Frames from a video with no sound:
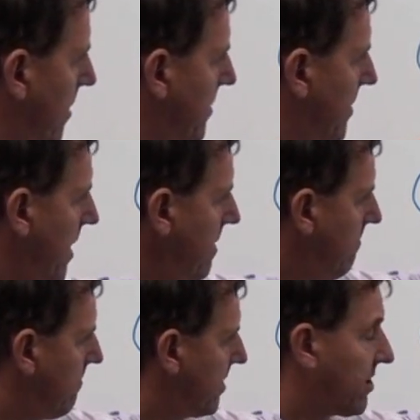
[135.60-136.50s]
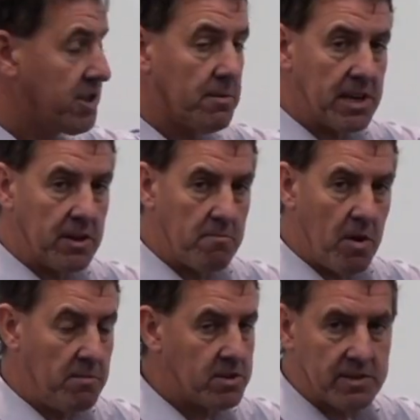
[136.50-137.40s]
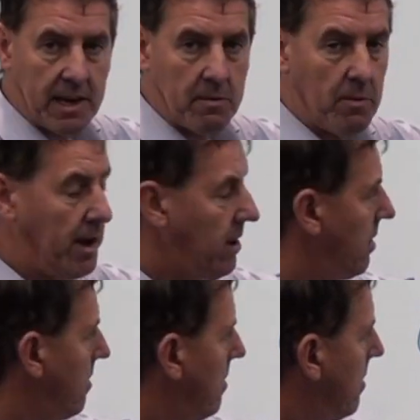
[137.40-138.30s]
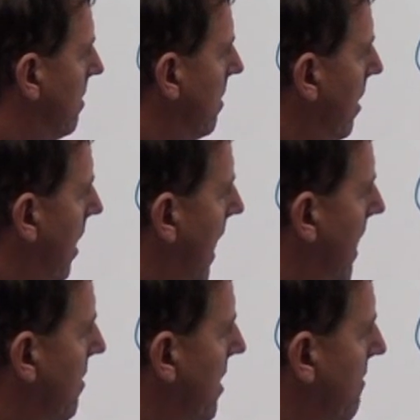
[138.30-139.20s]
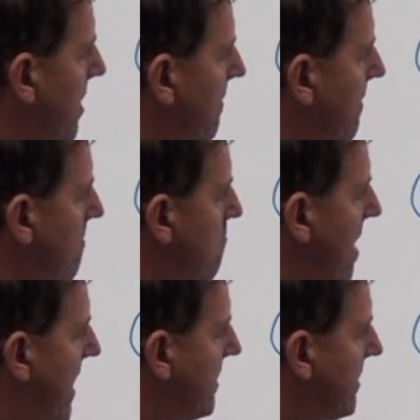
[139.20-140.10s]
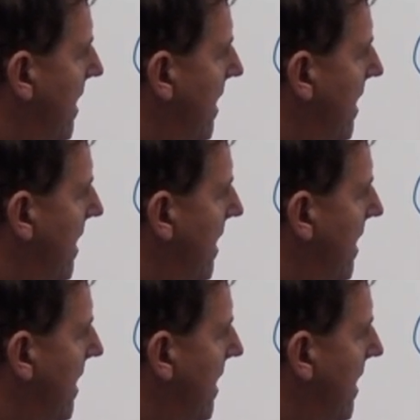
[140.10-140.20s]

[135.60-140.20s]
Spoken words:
C is the subject at the moment, so it's out of the way. How do I get rid of minus